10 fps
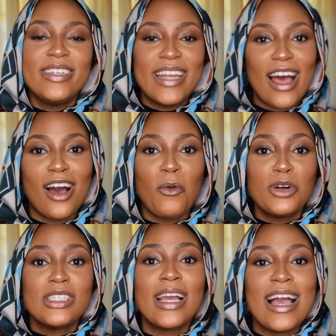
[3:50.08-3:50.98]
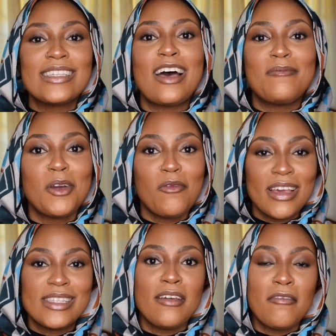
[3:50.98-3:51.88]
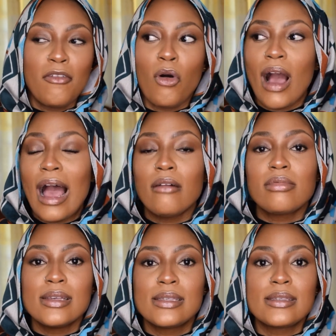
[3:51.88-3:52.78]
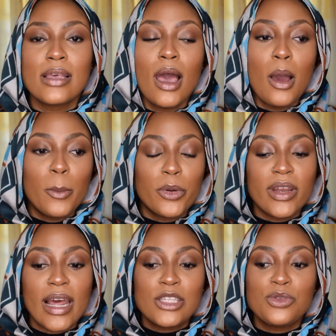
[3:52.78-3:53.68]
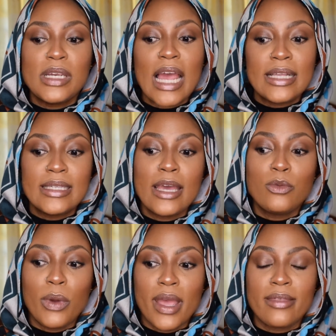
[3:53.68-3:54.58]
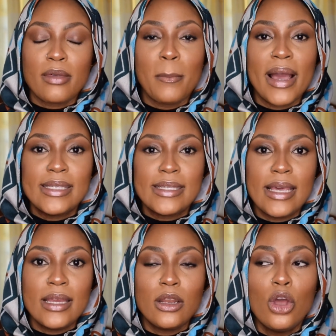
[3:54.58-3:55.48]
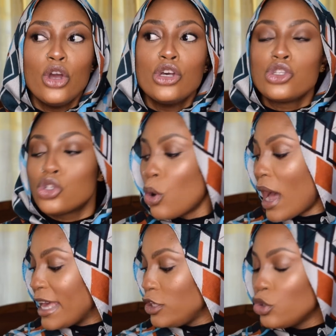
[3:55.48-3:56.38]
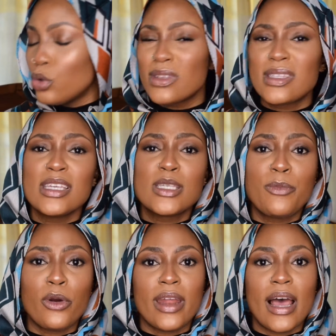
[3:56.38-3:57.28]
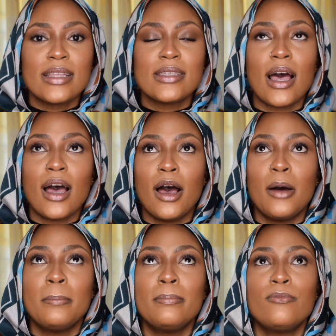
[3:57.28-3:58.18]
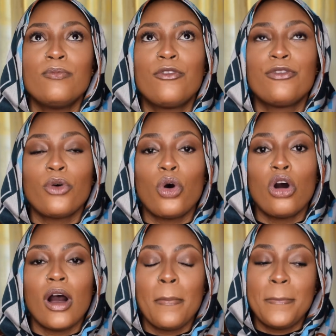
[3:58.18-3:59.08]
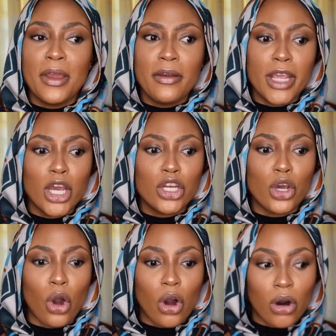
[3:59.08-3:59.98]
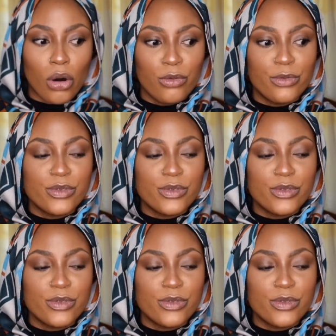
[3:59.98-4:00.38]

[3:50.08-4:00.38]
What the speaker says: now what you guys have been waiting for, how this product reacted with my skin. So I used this product for a period of